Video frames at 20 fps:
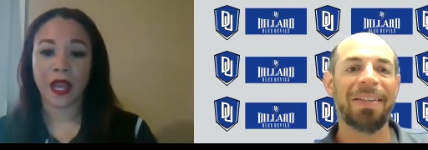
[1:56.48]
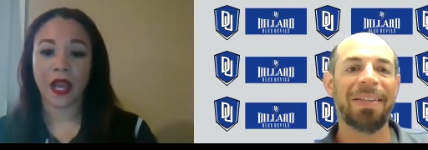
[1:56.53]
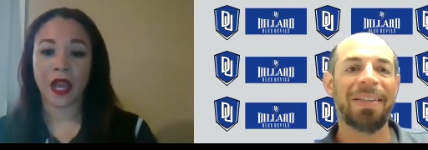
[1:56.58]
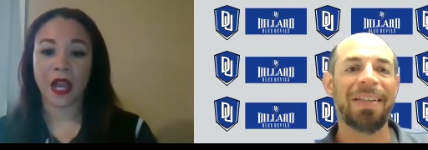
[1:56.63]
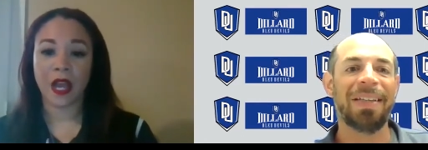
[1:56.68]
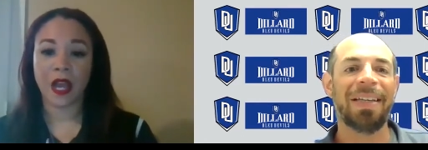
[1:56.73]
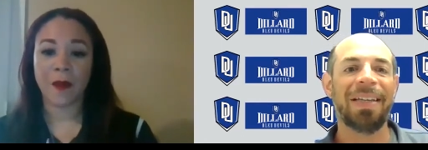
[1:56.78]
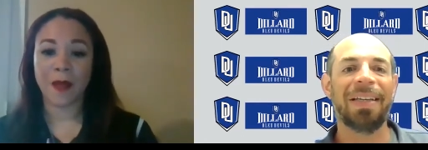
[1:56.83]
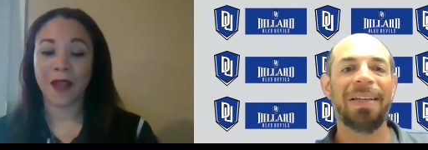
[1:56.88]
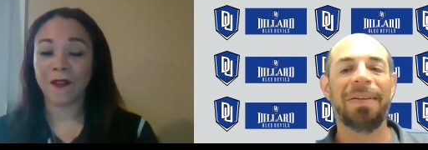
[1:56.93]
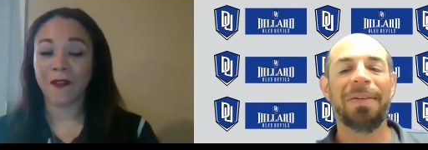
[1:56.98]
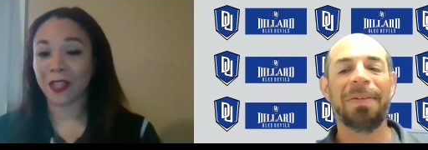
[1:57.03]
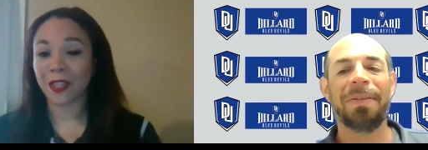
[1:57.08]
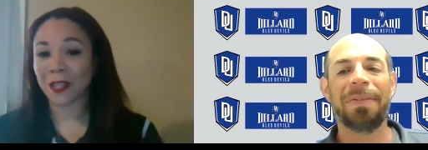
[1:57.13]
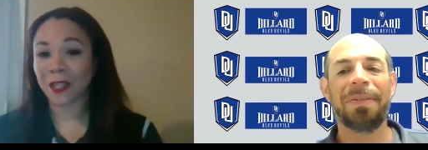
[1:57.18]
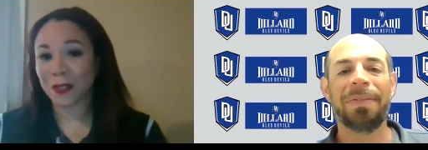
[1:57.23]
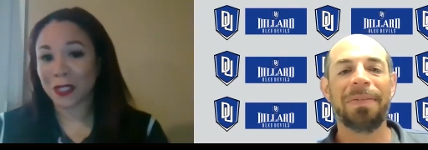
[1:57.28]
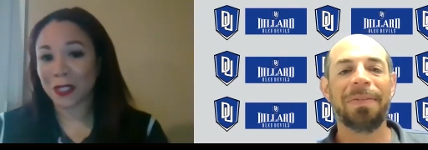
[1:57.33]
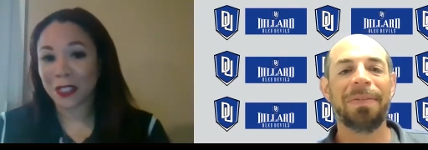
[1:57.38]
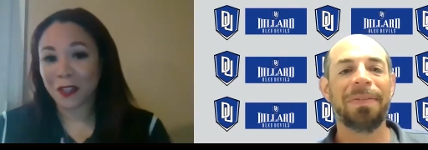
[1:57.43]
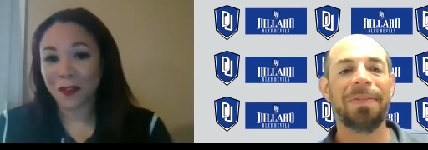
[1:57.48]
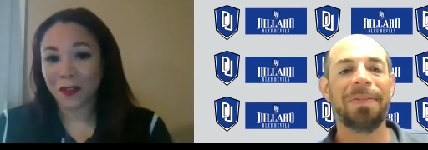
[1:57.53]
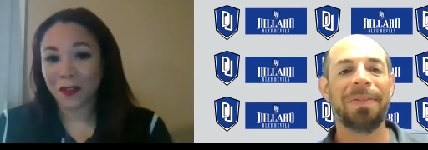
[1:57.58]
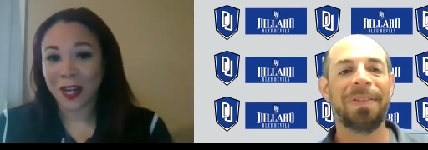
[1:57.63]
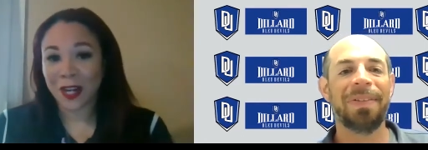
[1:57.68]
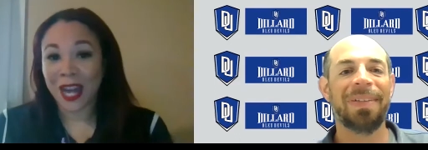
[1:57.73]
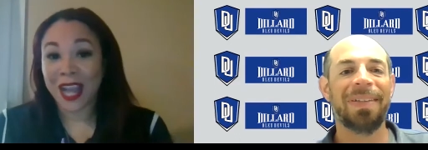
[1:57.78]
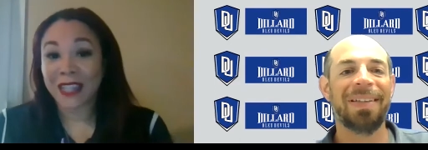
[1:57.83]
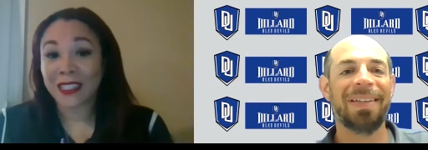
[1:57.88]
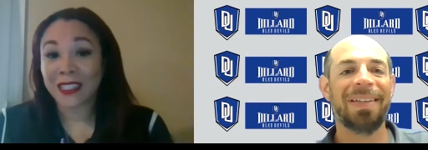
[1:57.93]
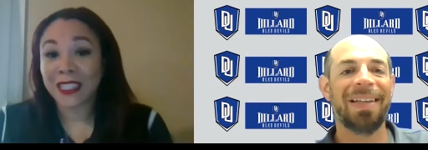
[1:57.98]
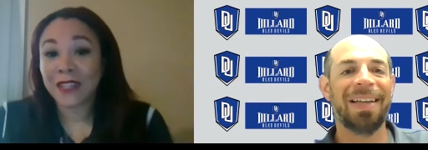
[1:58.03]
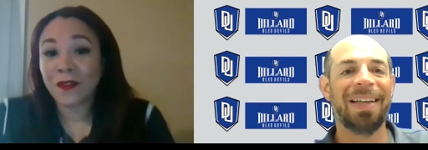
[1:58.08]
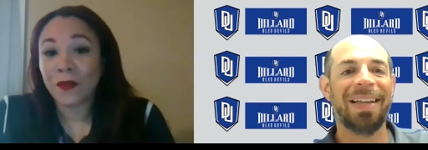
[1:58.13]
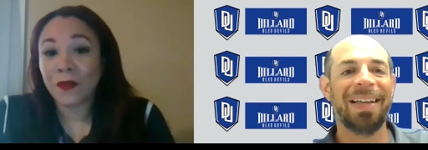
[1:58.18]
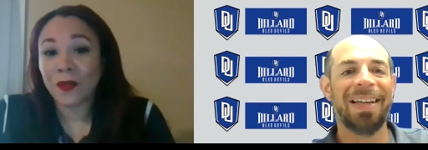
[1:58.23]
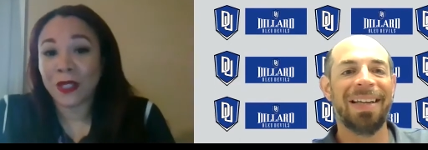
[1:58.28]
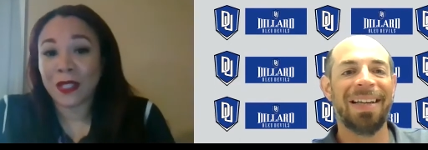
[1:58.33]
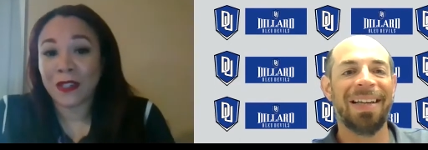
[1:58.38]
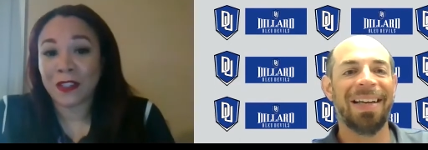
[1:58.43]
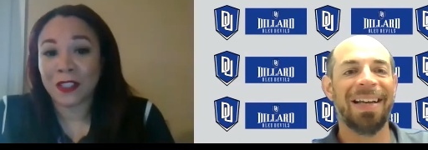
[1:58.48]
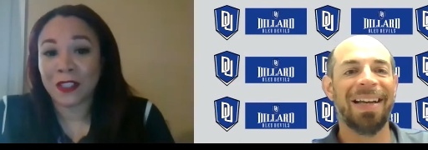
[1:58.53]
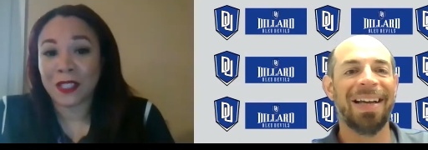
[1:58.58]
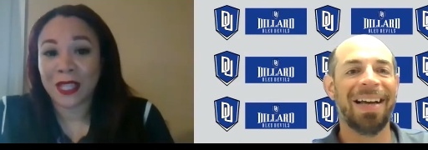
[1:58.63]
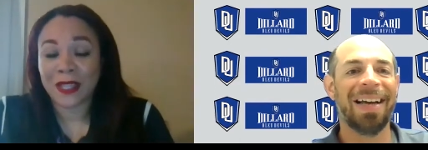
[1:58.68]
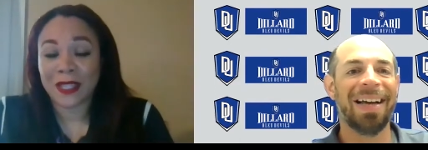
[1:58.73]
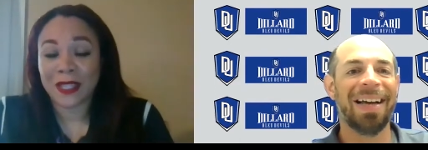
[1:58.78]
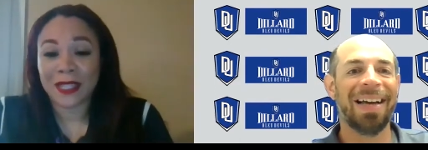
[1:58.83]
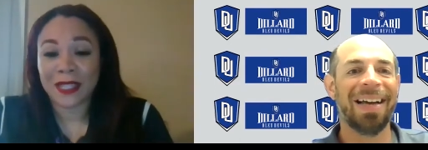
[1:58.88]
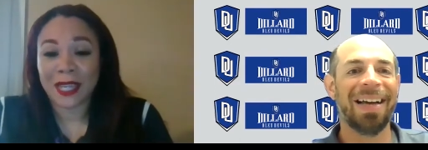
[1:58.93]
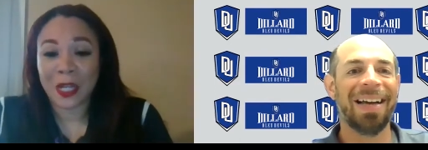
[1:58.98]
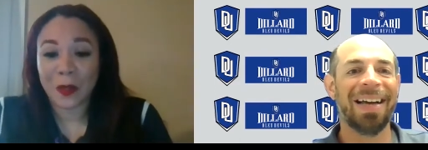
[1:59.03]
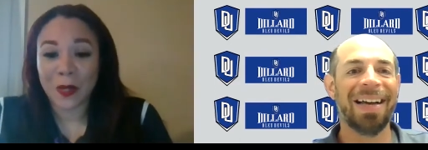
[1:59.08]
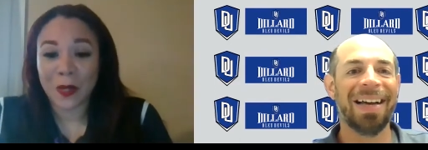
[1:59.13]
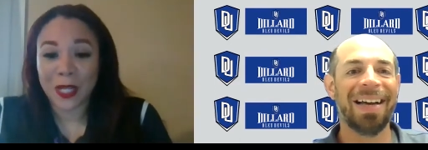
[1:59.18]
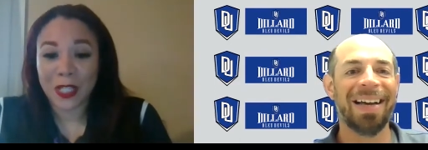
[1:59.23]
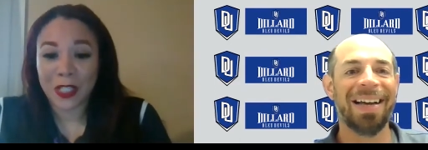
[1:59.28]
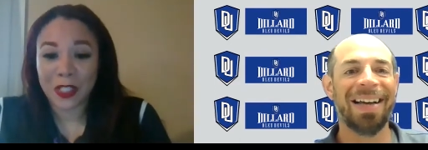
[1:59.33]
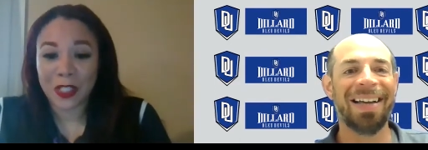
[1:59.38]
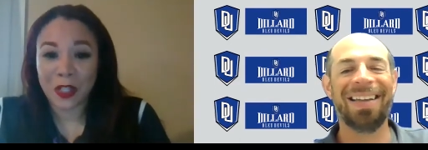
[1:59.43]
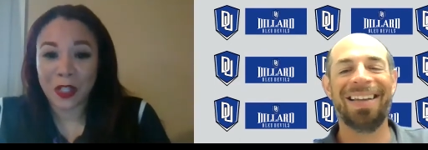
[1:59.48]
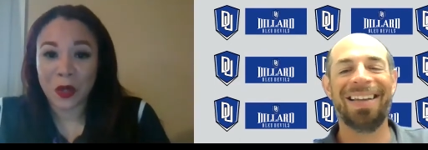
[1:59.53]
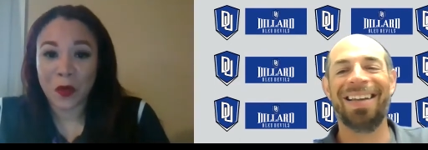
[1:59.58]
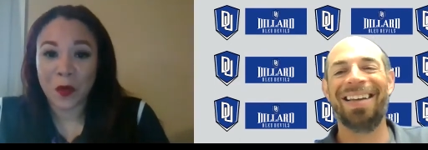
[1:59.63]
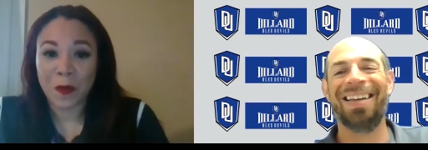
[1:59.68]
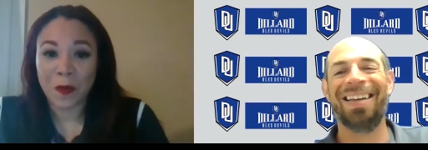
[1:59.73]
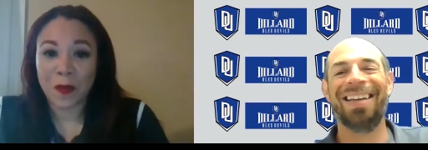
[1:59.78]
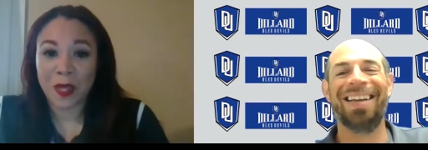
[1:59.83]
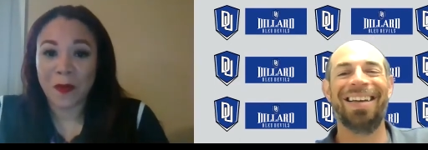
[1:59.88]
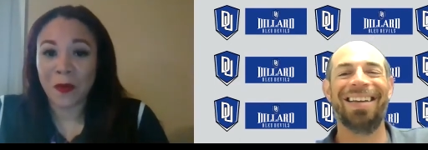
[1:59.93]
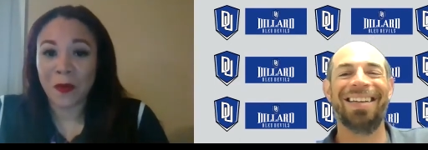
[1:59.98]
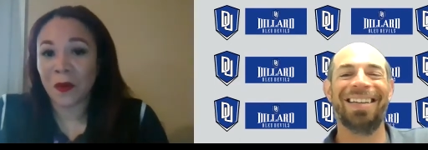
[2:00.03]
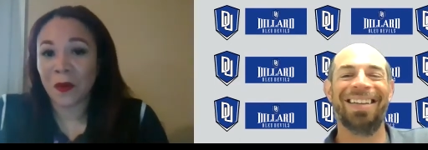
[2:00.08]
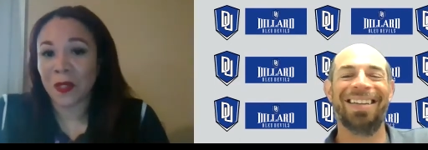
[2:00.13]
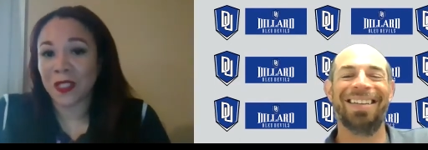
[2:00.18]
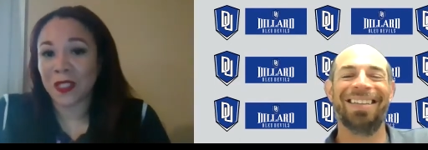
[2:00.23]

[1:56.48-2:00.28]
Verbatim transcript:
Speaker 1: Um, everything was different. I didn't even really understand the language. So when people were